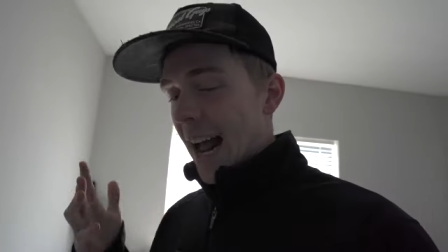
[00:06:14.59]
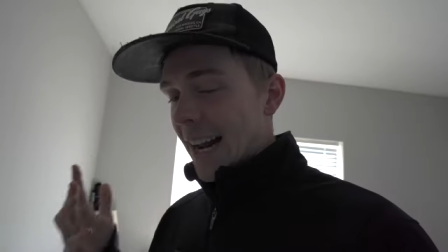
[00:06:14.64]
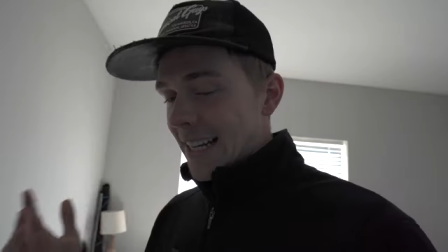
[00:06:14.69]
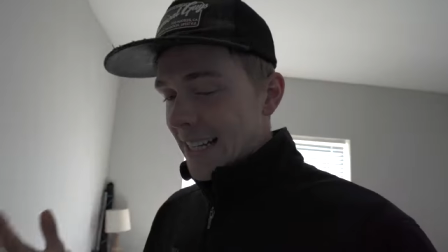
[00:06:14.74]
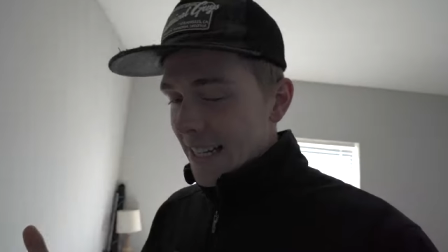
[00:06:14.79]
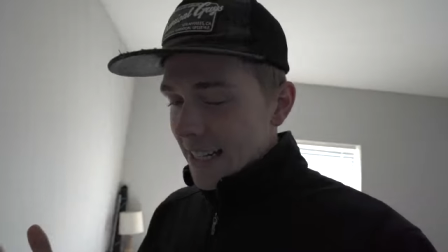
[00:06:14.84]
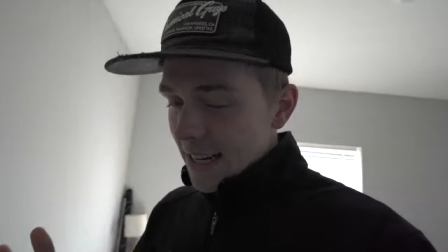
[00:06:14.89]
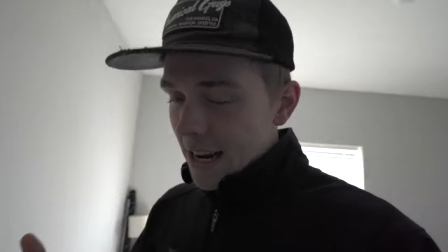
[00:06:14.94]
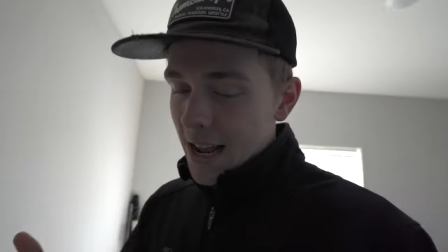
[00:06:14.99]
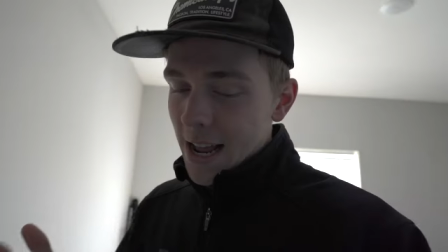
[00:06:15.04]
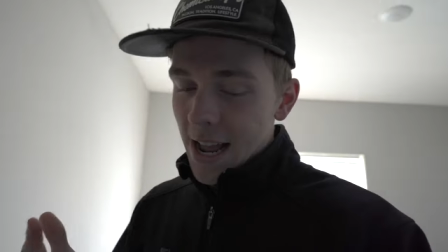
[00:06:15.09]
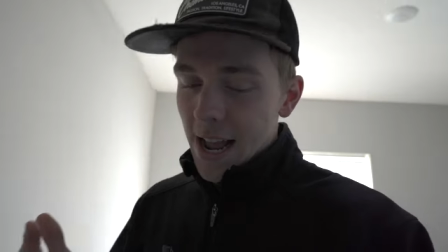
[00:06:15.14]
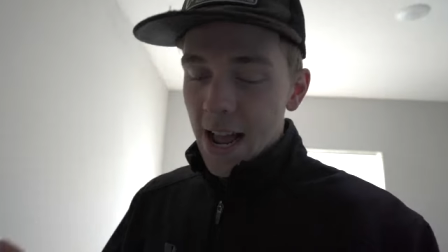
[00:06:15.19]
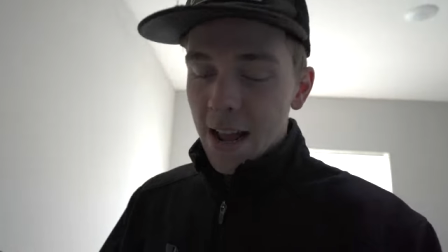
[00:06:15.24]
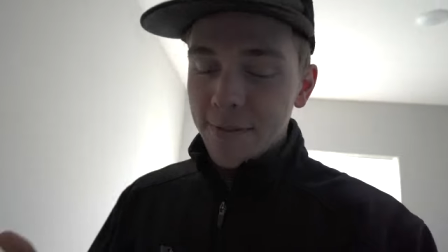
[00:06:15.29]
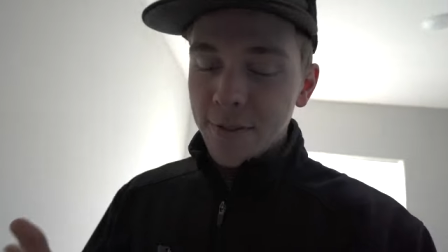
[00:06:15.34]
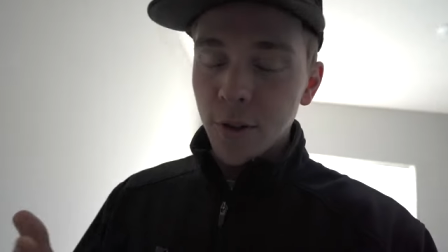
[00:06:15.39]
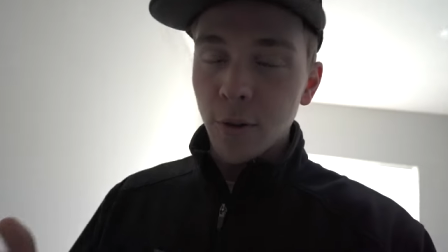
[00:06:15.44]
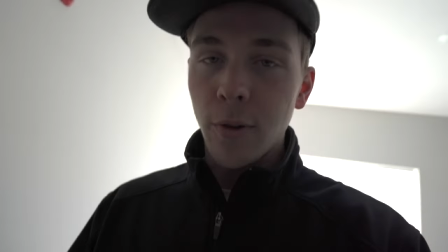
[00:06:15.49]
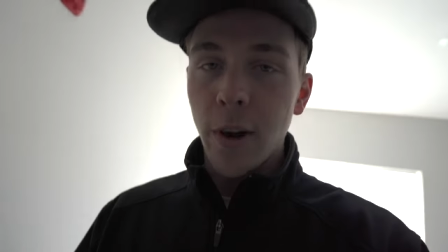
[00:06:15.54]
I did not
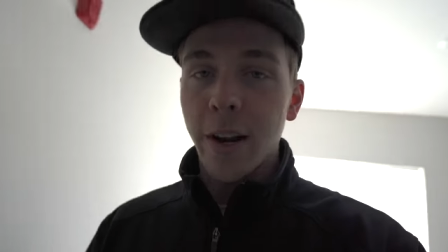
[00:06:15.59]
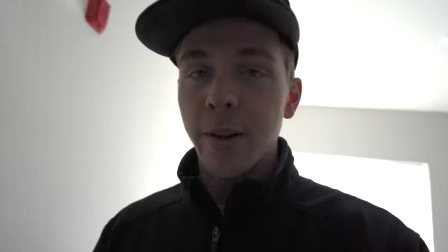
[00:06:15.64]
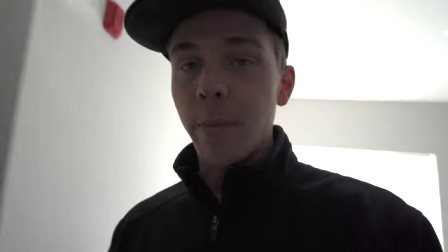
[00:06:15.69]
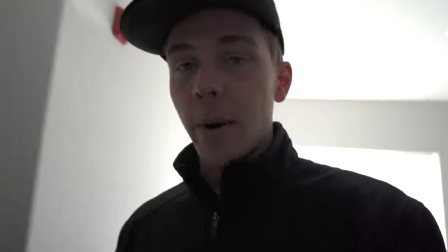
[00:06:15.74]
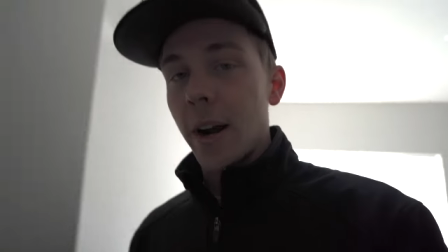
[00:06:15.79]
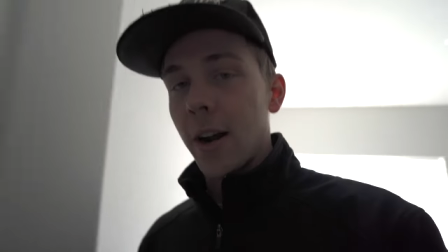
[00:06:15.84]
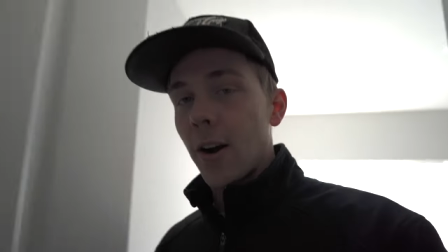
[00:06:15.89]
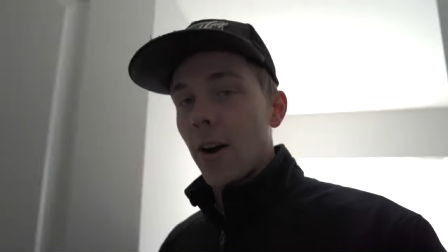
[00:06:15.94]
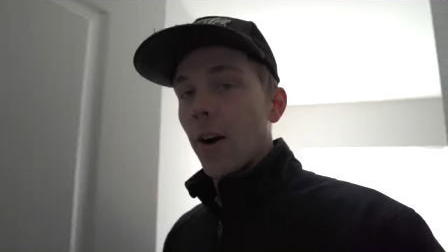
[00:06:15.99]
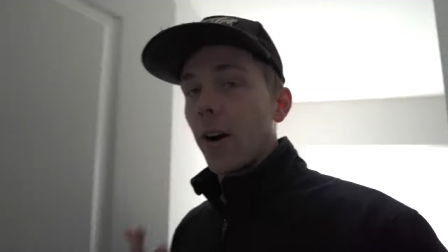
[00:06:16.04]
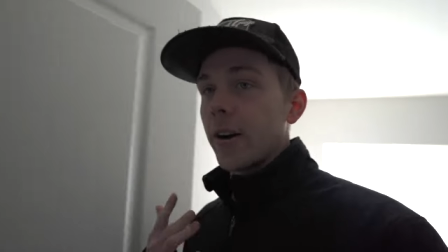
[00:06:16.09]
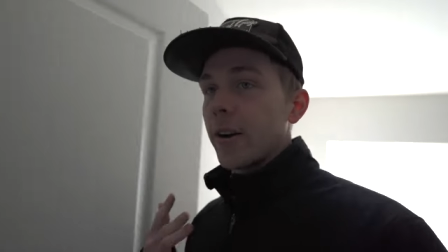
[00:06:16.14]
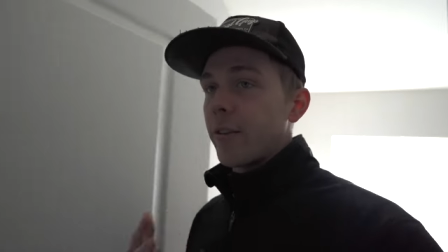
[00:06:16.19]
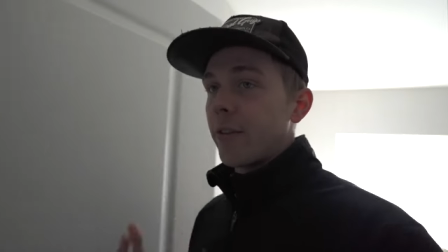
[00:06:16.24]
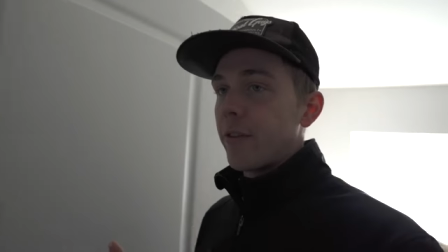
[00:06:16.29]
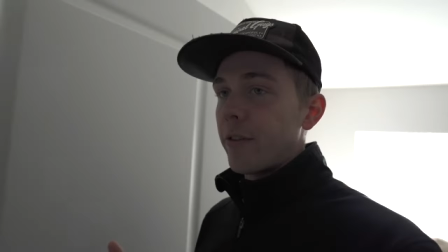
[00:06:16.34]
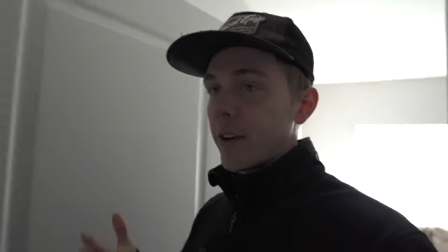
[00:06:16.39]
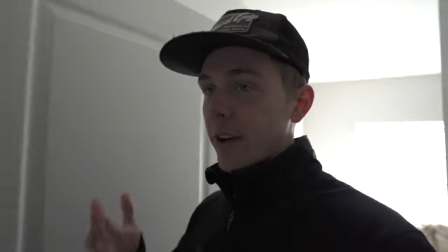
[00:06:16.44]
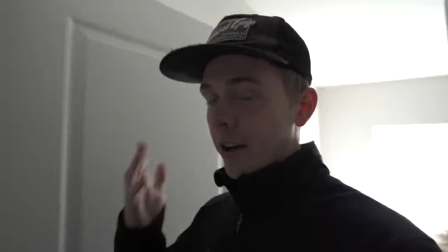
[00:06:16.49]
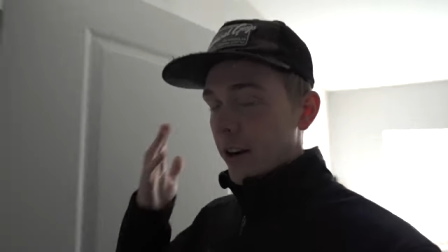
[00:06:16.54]
have to wreck my car to
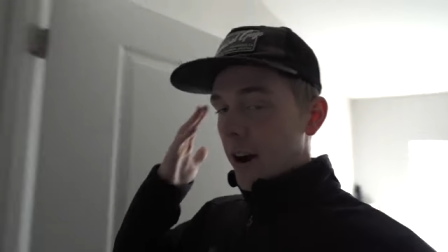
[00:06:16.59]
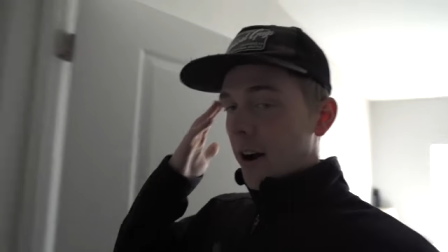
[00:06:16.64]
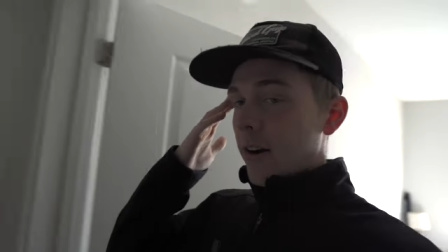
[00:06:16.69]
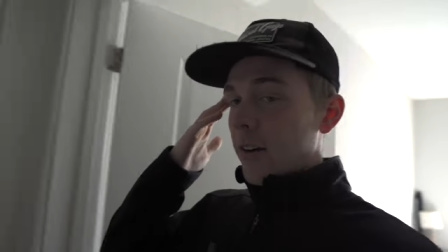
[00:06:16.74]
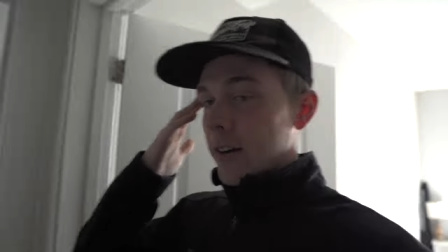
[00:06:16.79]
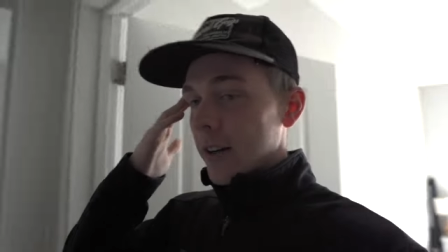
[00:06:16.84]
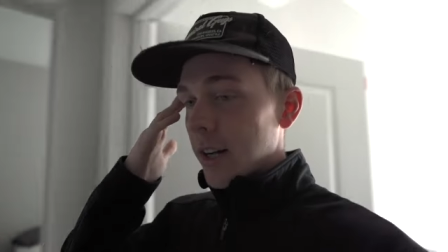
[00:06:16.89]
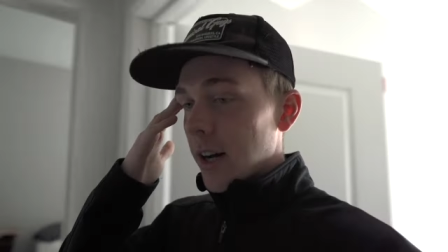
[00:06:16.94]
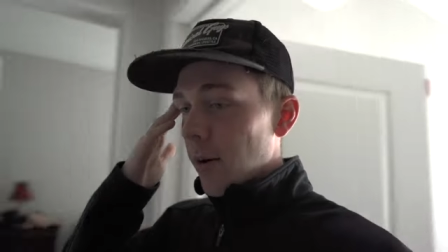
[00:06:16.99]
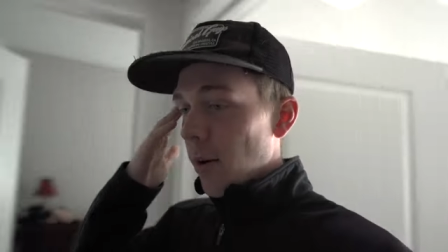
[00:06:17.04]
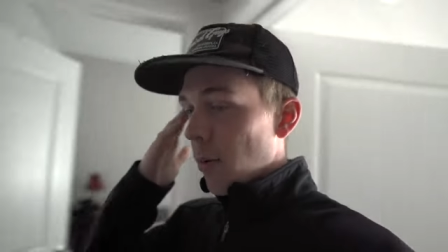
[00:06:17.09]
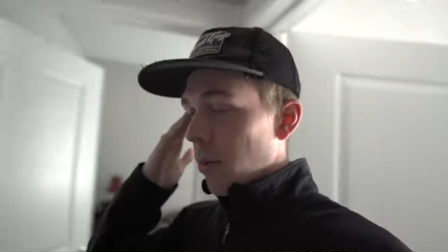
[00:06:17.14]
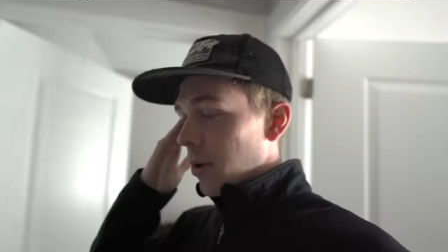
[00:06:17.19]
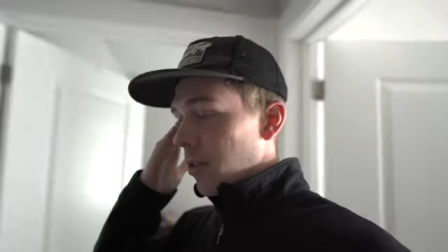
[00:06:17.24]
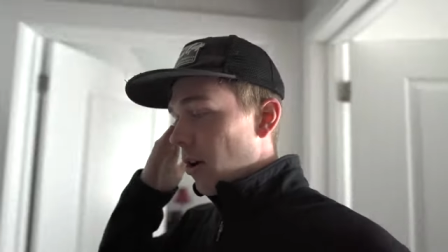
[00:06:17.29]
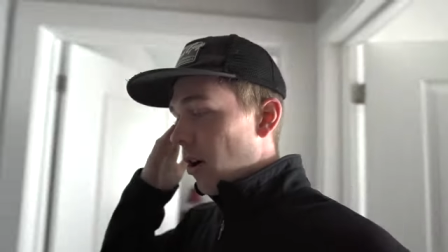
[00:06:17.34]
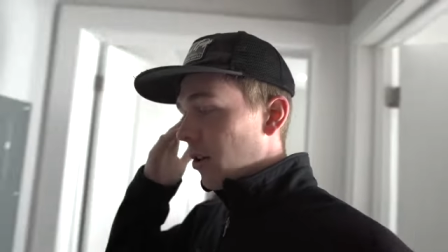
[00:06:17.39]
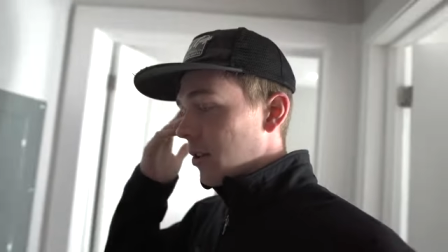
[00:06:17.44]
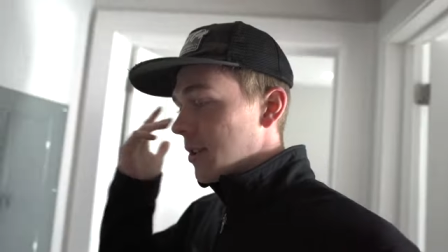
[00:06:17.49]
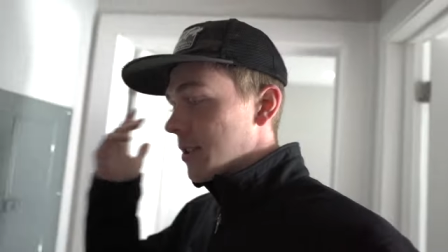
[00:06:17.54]
figure out and come up
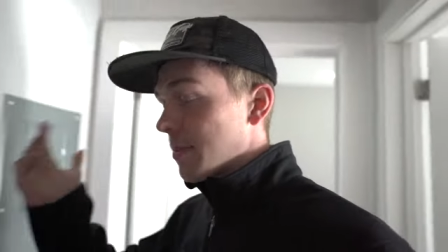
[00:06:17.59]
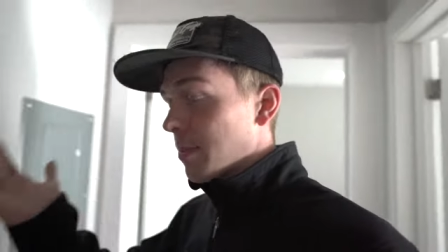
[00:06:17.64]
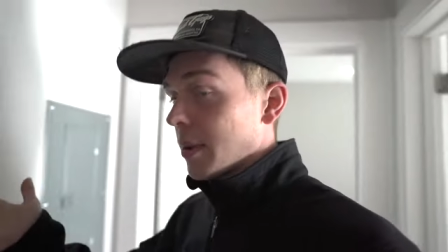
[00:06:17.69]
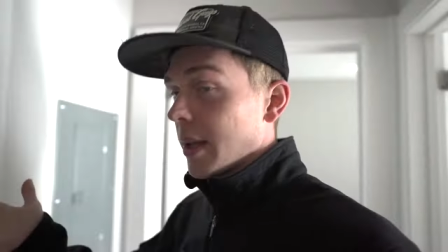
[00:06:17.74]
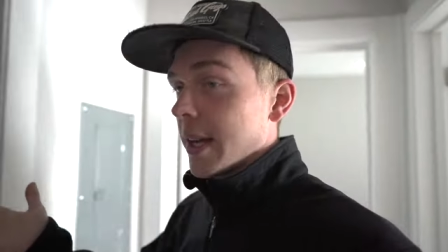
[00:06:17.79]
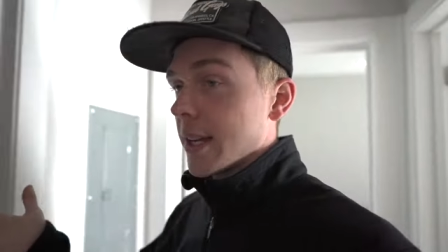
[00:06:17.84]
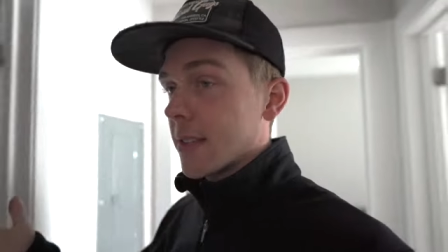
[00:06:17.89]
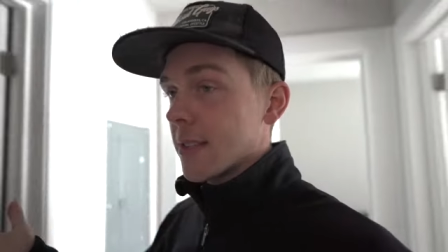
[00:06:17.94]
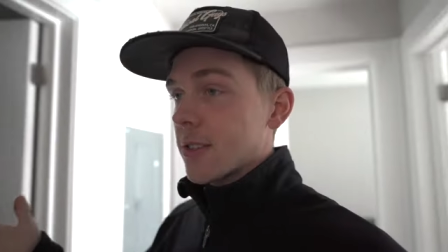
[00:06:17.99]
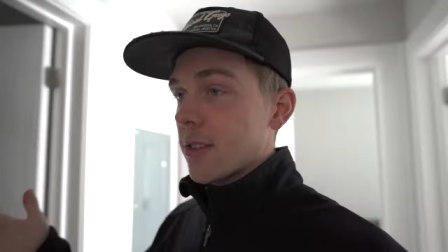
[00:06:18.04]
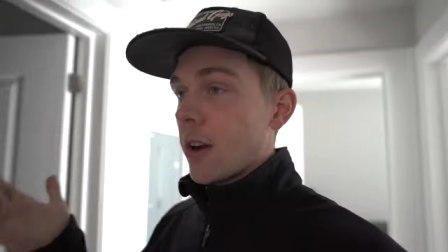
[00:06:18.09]
with all these plans.